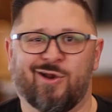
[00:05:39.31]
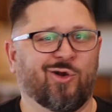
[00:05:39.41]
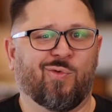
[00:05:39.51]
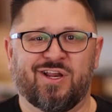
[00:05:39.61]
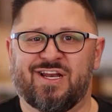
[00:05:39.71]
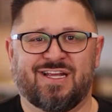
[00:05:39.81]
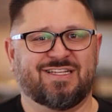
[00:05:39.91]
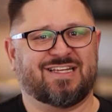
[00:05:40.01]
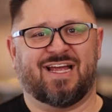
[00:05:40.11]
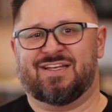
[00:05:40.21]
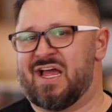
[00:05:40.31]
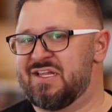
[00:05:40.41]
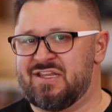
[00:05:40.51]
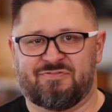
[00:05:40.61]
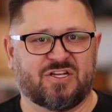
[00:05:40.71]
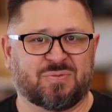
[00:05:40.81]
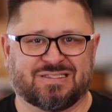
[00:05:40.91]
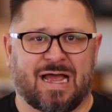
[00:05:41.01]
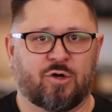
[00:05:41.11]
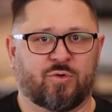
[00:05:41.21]
I don't know what it is. I think
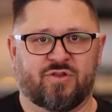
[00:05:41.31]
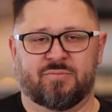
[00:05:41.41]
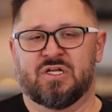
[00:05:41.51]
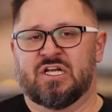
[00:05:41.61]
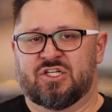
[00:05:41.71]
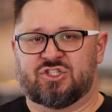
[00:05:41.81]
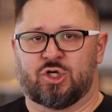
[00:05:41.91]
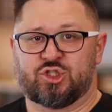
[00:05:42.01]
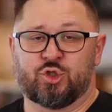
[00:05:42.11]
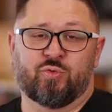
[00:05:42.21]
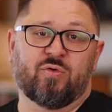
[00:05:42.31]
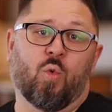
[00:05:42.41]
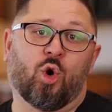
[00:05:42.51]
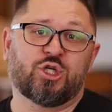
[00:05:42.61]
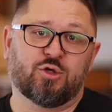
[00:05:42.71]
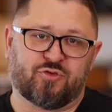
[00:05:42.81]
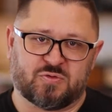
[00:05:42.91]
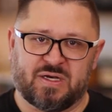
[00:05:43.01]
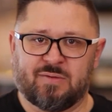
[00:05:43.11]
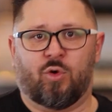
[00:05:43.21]
Facebook's algorithm starts to reward you for
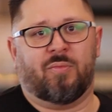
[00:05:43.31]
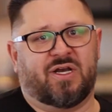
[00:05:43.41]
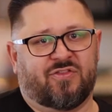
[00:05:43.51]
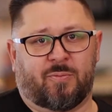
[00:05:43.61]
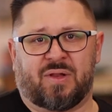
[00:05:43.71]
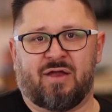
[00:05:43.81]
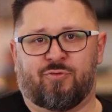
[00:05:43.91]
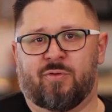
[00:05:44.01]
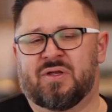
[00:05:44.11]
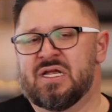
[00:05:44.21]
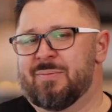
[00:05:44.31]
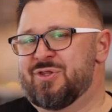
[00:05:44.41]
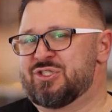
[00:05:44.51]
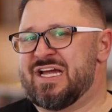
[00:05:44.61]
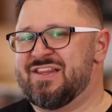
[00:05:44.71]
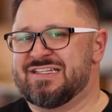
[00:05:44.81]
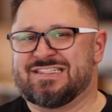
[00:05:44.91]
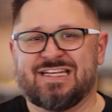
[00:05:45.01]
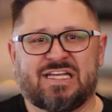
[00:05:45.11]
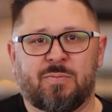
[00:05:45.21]
spending more money on their platform. But there's kind of this
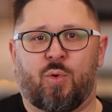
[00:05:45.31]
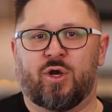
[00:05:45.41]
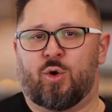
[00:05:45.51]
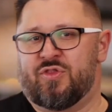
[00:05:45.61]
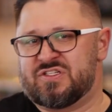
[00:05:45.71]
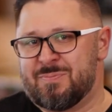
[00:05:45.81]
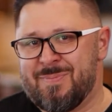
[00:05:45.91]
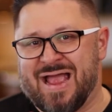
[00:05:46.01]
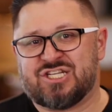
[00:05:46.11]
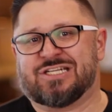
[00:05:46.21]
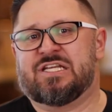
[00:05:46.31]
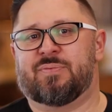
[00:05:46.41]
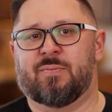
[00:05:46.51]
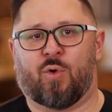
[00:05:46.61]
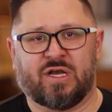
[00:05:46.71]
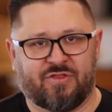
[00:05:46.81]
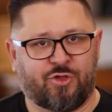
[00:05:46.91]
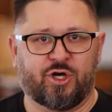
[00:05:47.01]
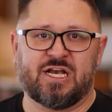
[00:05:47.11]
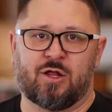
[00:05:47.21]
sticking point or this magic tipping point
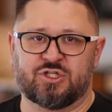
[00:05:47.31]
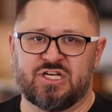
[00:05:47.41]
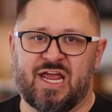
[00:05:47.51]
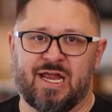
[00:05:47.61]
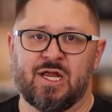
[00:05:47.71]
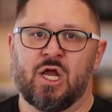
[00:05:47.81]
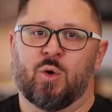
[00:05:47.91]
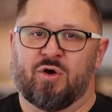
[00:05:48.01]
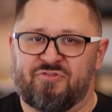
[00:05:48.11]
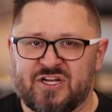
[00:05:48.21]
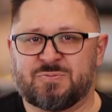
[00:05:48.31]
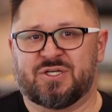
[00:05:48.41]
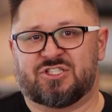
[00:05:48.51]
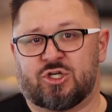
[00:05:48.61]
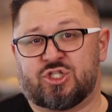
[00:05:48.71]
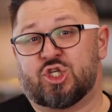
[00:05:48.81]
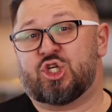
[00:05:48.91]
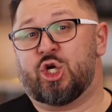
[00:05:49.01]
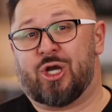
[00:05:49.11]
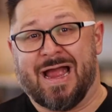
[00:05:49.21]
at $30 a day where Facebook starts to
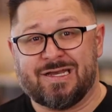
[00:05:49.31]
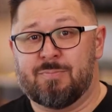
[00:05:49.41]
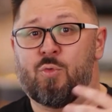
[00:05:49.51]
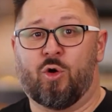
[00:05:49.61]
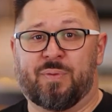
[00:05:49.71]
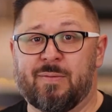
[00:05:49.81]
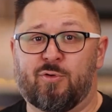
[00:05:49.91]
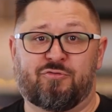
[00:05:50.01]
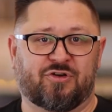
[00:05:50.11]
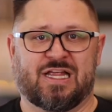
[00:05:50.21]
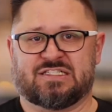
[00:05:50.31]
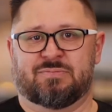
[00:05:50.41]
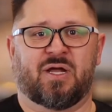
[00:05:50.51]
show your ad to more people for less